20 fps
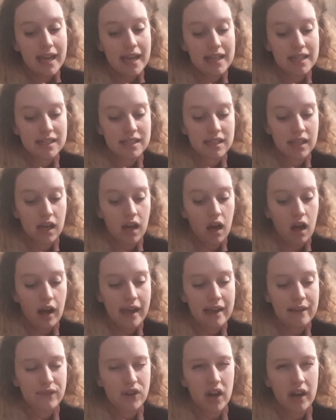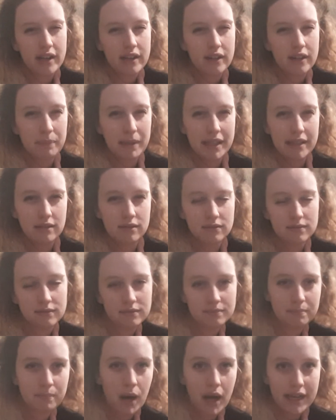is that I have kind of
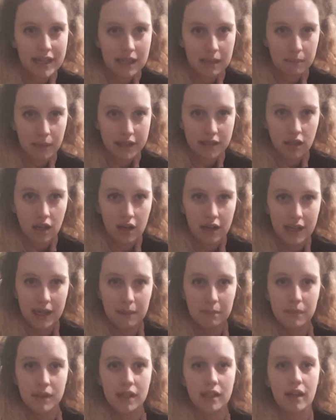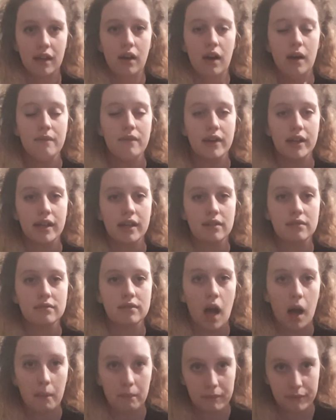been biding my time. I'm very
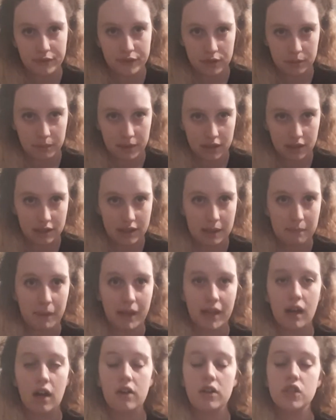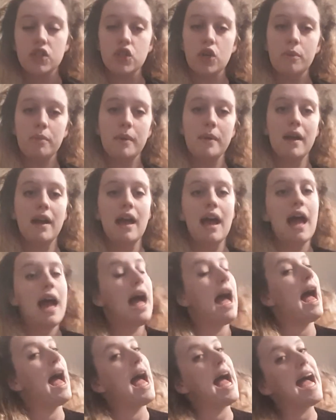comfortable in my current job,
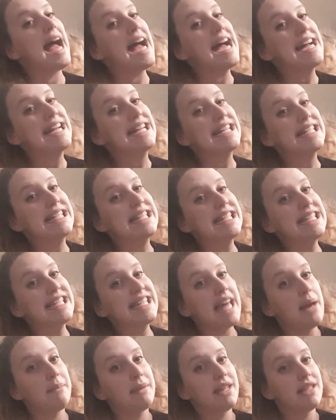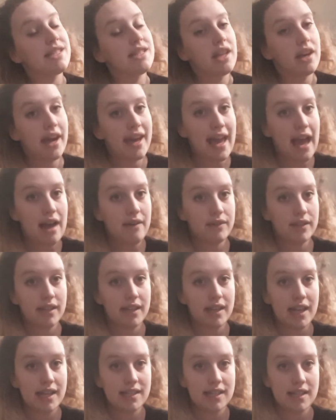and that means that I
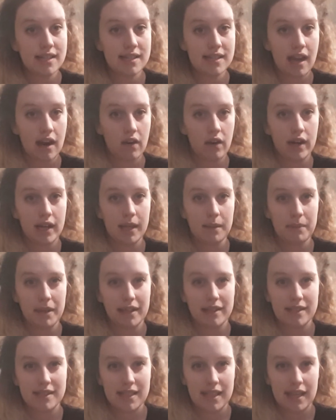haven't necessarily been